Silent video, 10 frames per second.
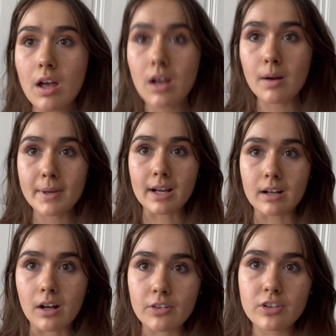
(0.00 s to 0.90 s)
Oh my god.
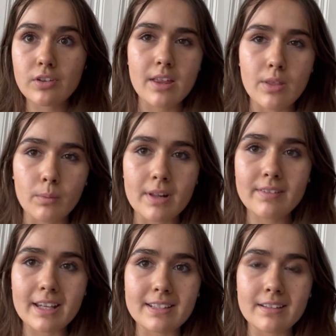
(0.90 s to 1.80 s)
Also, the ones
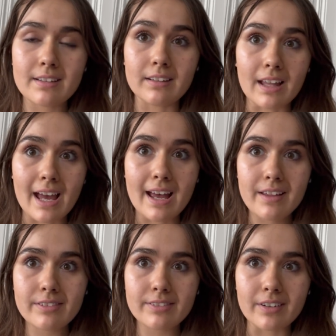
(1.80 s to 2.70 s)
I did
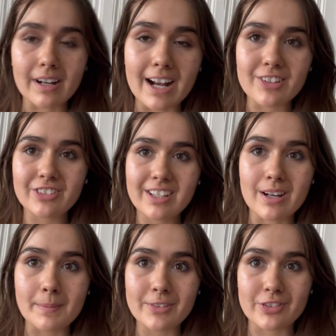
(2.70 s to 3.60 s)
last are actually
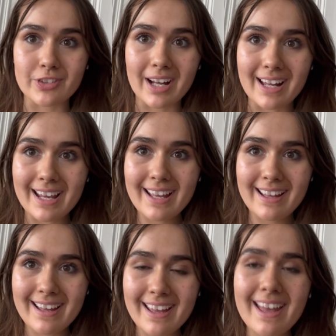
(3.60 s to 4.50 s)
almost dry
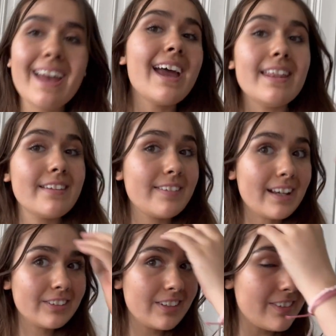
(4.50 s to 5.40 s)
and this is
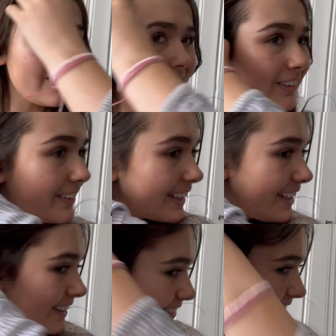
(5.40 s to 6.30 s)
actually so cool because